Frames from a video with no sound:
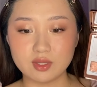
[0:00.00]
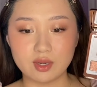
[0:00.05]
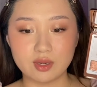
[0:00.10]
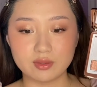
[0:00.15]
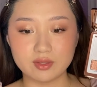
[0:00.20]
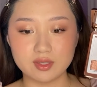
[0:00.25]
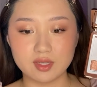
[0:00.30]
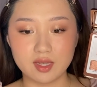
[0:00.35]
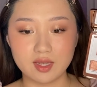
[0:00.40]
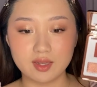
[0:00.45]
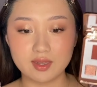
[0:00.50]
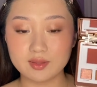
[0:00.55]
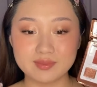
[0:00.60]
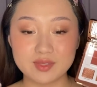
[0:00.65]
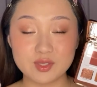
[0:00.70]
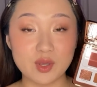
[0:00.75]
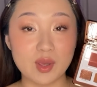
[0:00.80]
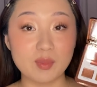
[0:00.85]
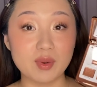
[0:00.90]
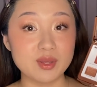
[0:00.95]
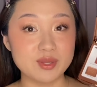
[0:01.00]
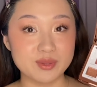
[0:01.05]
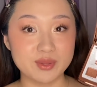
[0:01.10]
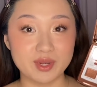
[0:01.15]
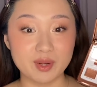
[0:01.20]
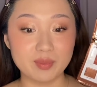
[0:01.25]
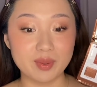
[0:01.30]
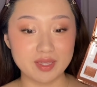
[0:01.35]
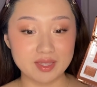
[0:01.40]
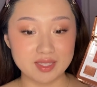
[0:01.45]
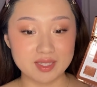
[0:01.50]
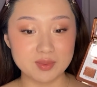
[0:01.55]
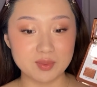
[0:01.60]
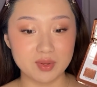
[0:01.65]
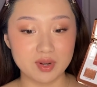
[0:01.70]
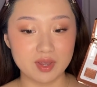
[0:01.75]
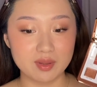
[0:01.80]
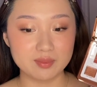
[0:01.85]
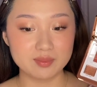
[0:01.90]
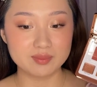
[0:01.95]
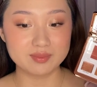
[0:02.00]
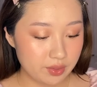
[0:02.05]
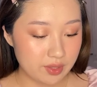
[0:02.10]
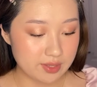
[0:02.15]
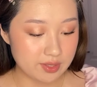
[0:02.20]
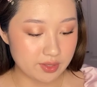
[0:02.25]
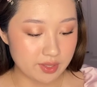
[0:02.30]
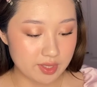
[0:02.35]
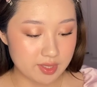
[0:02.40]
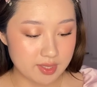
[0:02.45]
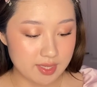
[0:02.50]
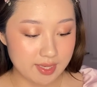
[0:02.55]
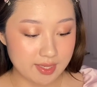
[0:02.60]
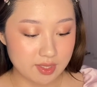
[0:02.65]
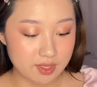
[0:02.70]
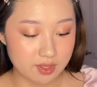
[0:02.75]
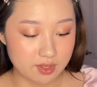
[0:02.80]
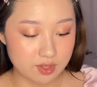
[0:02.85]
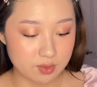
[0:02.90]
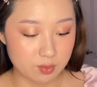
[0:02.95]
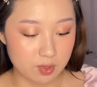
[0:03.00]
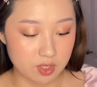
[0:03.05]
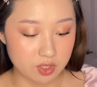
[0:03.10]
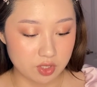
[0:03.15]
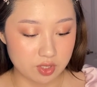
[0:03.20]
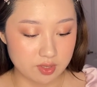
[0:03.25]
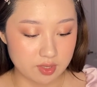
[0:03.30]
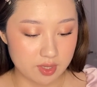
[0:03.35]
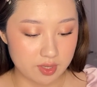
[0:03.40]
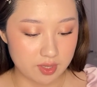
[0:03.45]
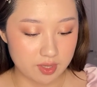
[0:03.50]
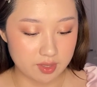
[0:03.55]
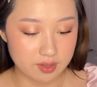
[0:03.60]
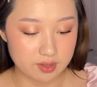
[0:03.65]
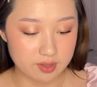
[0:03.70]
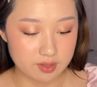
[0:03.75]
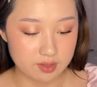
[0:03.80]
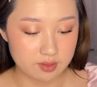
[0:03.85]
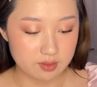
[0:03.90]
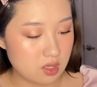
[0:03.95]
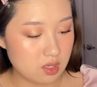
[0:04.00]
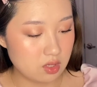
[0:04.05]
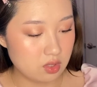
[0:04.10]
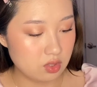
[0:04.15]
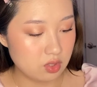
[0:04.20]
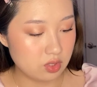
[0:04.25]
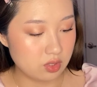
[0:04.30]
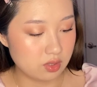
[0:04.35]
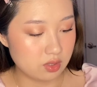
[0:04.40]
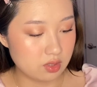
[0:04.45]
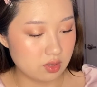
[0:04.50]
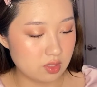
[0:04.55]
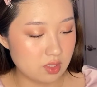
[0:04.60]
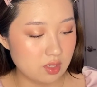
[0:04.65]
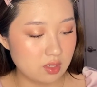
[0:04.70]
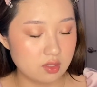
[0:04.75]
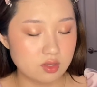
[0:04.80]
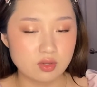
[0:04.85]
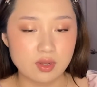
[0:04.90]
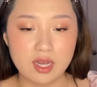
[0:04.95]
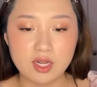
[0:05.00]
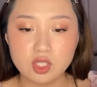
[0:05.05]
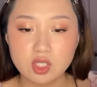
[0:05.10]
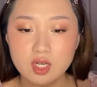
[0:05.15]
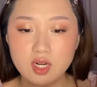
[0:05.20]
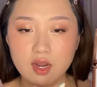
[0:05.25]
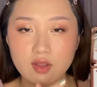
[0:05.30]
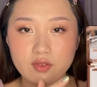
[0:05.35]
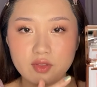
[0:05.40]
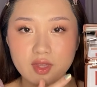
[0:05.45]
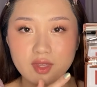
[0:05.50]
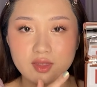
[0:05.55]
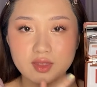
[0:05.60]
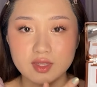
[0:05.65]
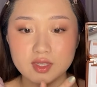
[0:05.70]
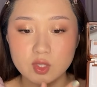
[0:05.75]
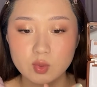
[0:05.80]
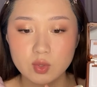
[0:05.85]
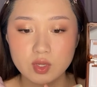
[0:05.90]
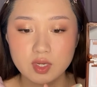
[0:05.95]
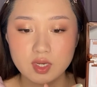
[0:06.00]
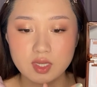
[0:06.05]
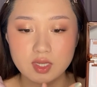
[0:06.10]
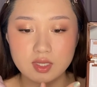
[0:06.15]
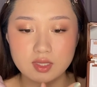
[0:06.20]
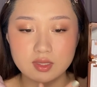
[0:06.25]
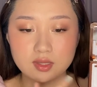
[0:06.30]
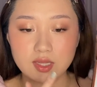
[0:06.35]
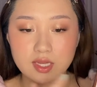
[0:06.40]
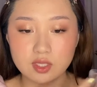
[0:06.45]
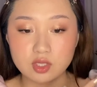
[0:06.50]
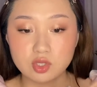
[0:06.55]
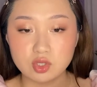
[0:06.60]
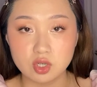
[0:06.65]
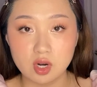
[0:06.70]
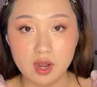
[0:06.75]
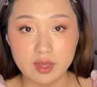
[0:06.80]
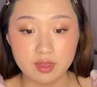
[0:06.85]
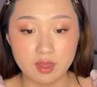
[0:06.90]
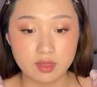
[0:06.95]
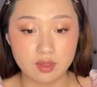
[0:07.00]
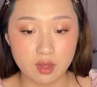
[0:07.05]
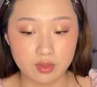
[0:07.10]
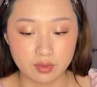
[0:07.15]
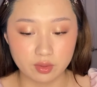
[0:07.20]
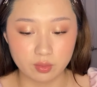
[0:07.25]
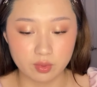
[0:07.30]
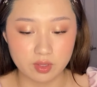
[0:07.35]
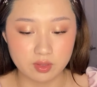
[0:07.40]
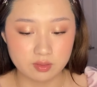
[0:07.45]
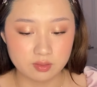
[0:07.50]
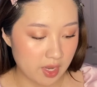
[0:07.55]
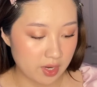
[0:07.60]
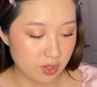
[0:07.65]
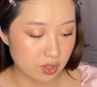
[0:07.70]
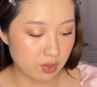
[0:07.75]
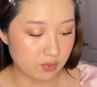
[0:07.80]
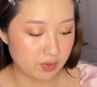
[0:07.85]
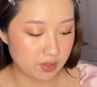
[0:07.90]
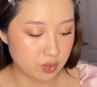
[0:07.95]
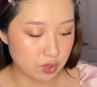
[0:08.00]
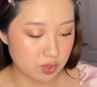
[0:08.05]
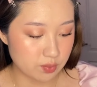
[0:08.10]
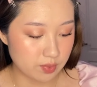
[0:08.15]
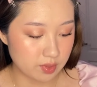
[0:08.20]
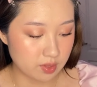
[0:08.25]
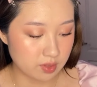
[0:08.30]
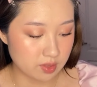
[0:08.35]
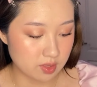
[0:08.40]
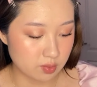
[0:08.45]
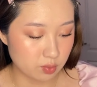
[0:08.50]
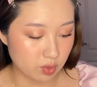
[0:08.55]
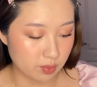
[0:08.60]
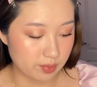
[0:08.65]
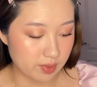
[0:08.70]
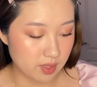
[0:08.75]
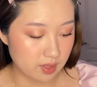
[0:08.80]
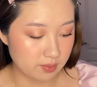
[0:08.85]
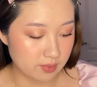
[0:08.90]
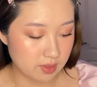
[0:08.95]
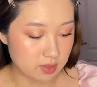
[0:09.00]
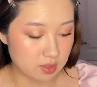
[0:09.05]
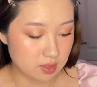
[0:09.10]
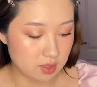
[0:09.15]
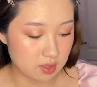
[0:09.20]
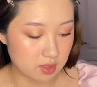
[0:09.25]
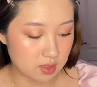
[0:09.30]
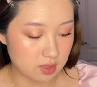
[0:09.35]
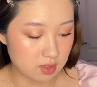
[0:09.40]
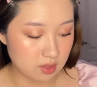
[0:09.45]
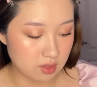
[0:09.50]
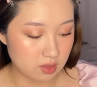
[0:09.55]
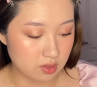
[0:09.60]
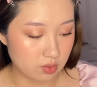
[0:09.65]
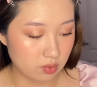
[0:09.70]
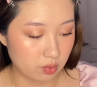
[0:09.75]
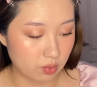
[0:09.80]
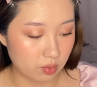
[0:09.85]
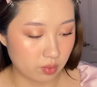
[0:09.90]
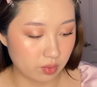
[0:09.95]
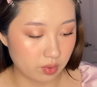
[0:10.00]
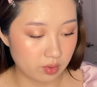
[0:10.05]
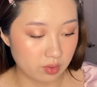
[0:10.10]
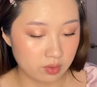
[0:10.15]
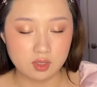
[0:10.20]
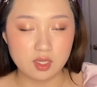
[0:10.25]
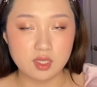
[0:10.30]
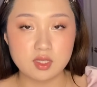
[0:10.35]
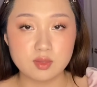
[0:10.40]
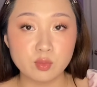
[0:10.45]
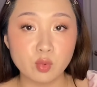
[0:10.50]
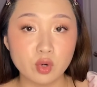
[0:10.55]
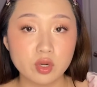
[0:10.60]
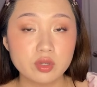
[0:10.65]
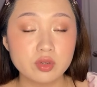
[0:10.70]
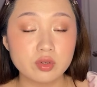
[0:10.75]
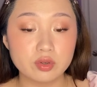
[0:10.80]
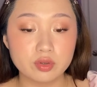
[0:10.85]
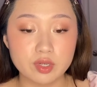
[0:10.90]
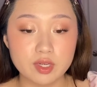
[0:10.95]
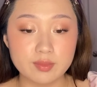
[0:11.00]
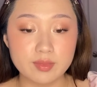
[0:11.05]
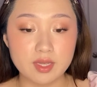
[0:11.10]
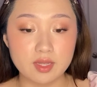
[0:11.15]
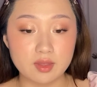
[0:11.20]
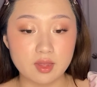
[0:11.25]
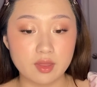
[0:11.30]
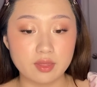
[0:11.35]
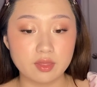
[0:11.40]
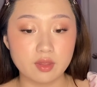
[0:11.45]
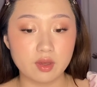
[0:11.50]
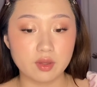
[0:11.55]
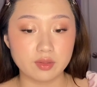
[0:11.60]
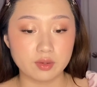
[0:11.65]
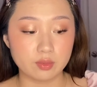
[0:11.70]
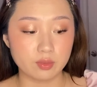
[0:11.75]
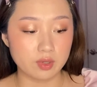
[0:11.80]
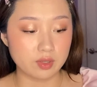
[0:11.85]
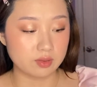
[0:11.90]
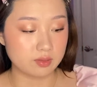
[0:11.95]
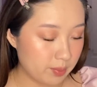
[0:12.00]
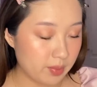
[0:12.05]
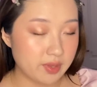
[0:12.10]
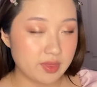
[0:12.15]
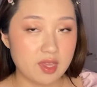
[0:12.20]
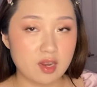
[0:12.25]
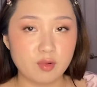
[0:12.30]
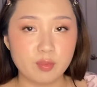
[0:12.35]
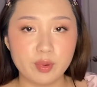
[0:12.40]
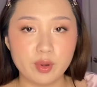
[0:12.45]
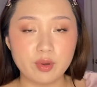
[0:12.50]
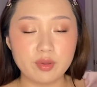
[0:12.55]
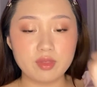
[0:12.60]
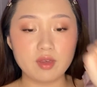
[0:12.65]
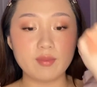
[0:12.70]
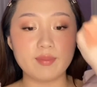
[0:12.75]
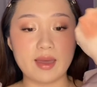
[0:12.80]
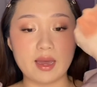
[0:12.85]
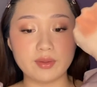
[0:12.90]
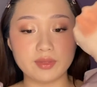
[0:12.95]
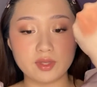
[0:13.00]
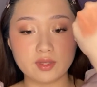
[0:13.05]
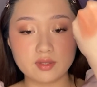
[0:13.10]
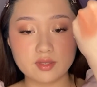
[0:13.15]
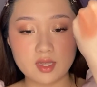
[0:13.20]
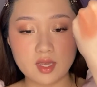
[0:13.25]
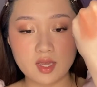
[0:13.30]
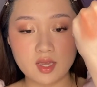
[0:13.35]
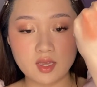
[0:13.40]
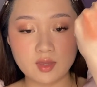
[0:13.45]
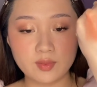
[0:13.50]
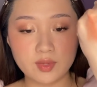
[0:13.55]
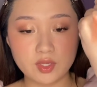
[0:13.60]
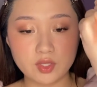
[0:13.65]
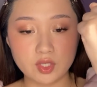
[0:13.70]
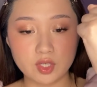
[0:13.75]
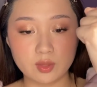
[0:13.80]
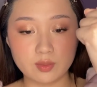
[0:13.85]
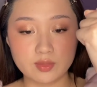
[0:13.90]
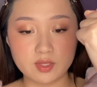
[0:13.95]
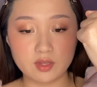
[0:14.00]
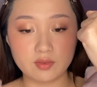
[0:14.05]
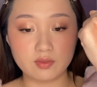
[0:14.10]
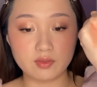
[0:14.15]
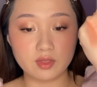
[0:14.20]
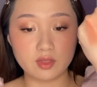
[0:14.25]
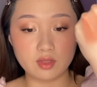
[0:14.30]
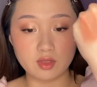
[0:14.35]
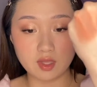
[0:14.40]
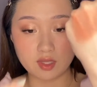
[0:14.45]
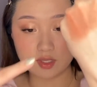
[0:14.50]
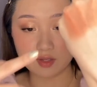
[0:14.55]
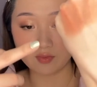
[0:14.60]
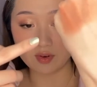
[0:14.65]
I was like, so I'm also gonna pick this one up. Okay, so let's get into the swatches, I guess. Interesting. So actually, I feel like this one is less dry than the other one. I don't know if that's just because it's more pigmented or it's more creamy than the other one. But they're both about the same in terms of, it's a